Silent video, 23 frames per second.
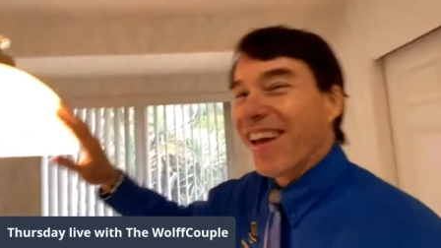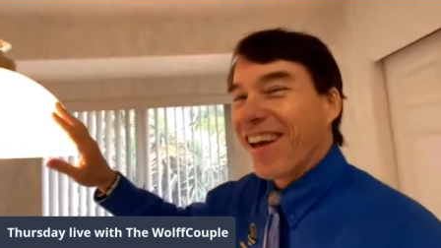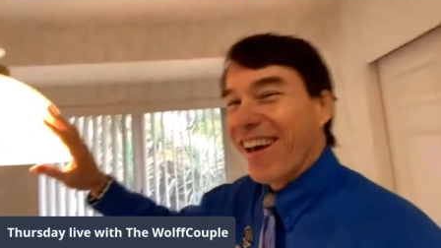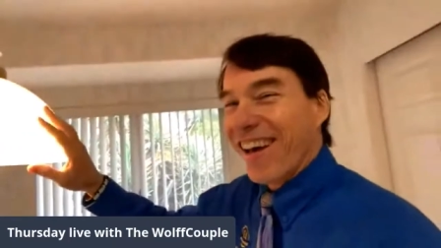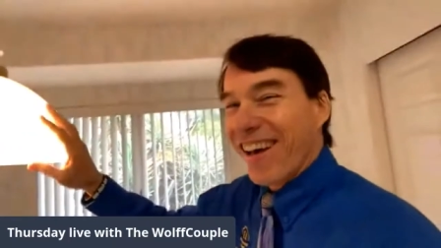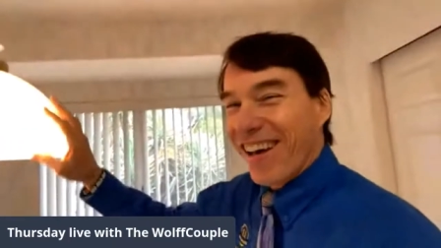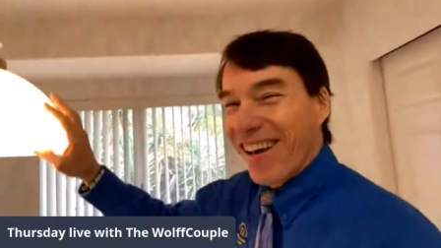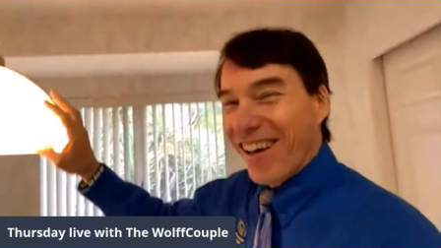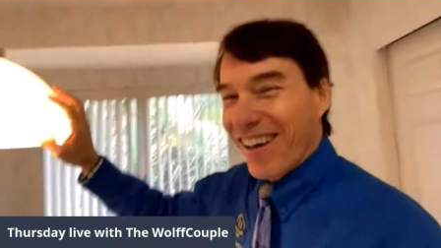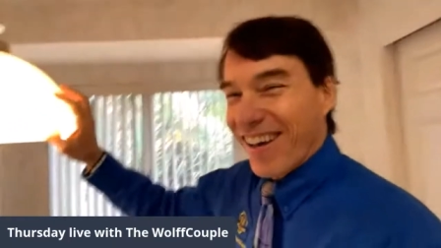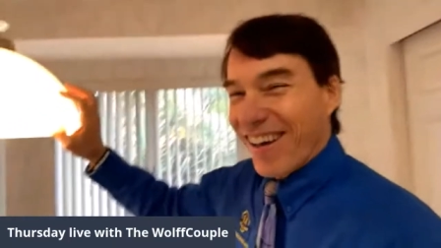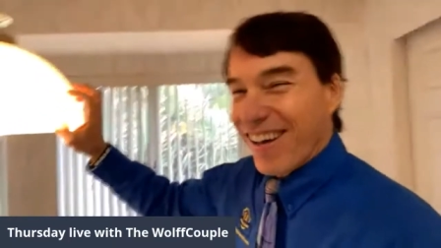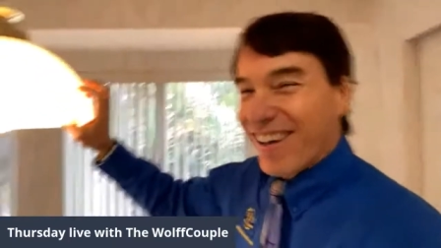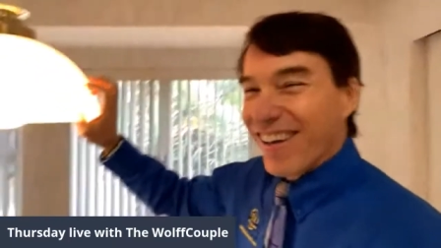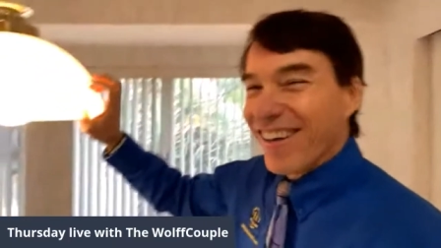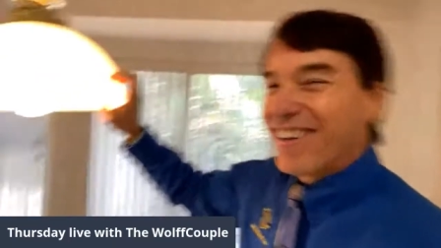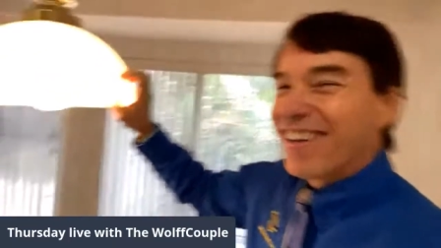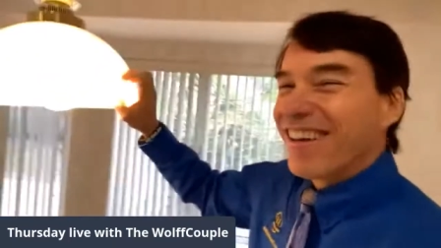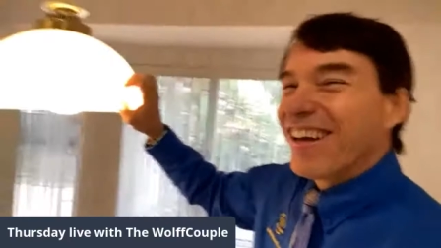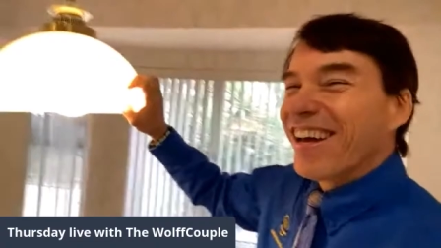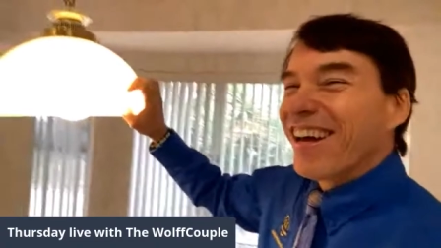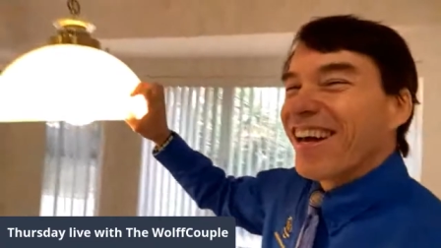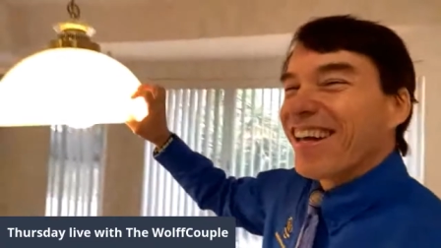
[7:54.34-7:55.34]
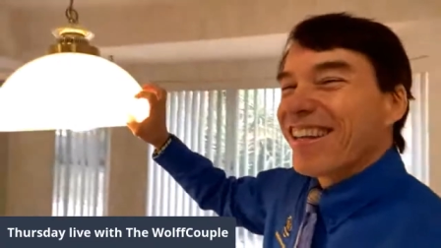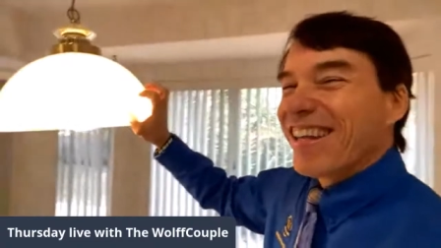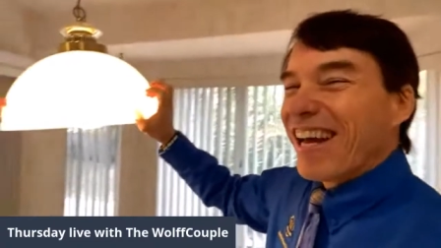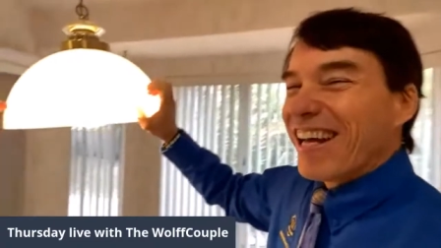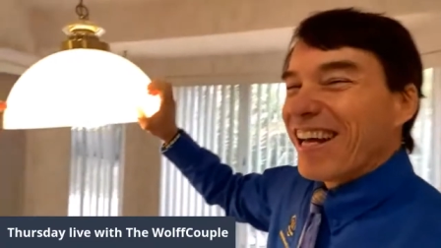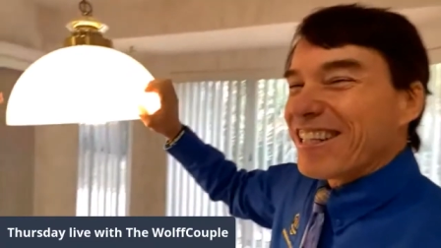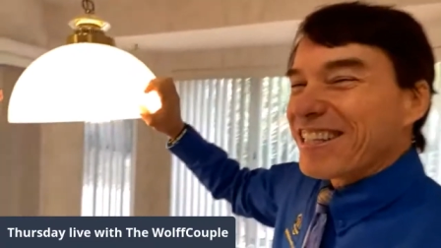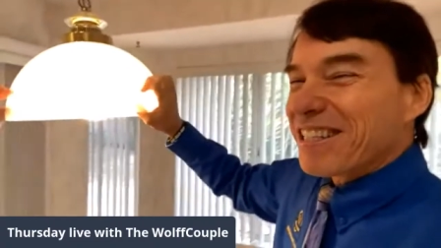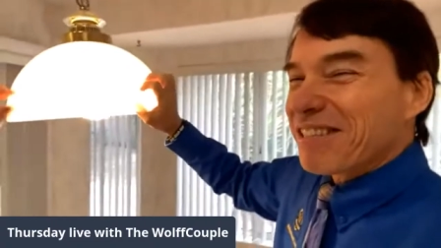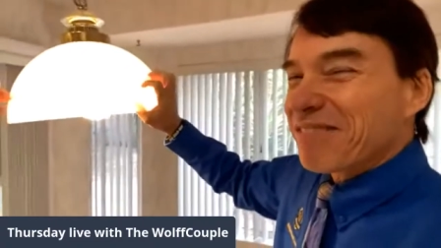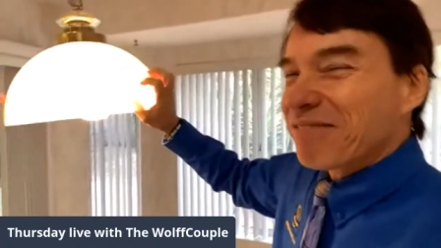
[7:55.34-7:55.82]
Who says keep
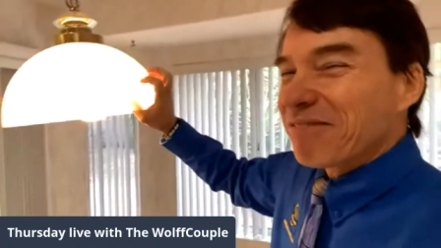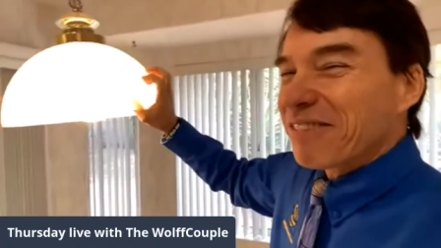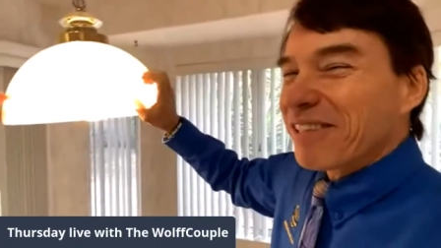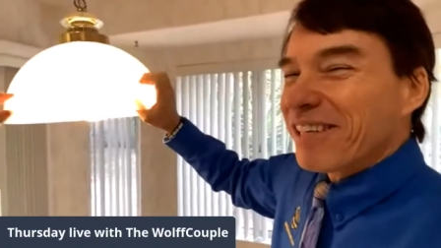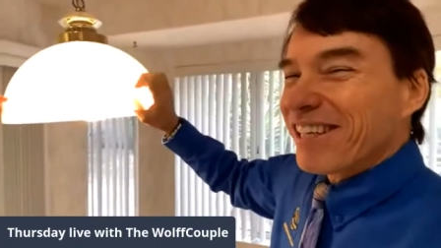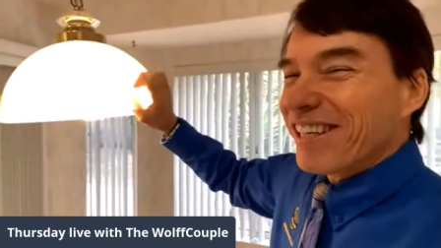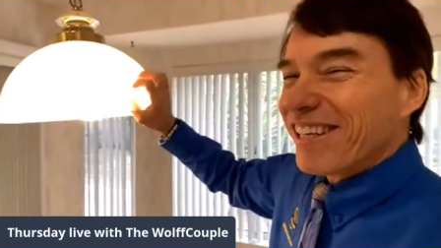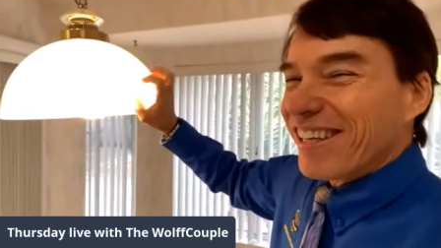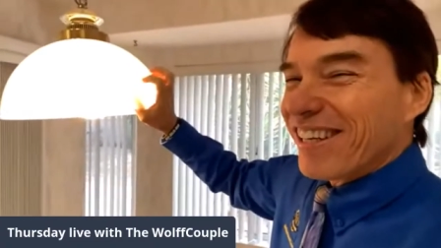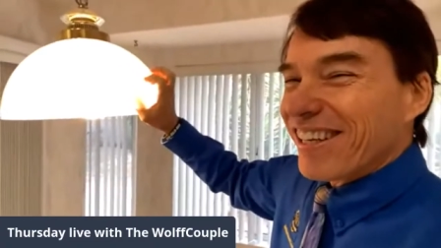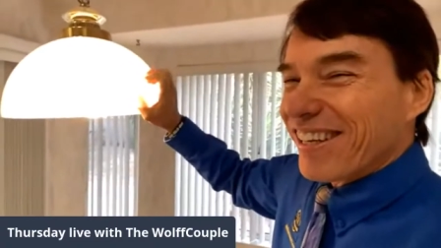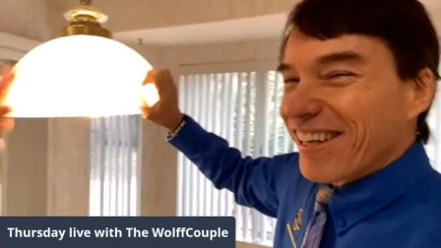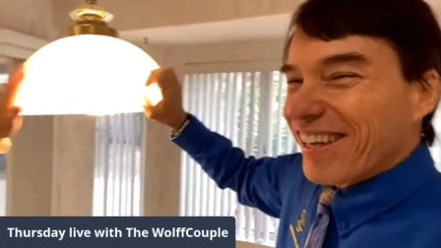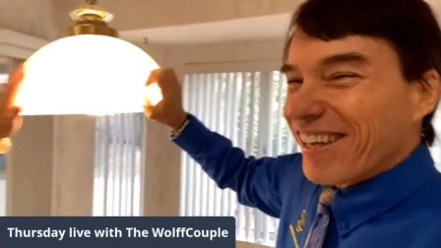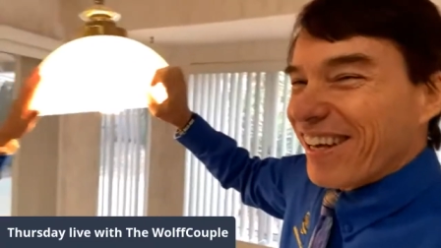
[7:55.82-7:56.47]
That's a that piece of pretty- junk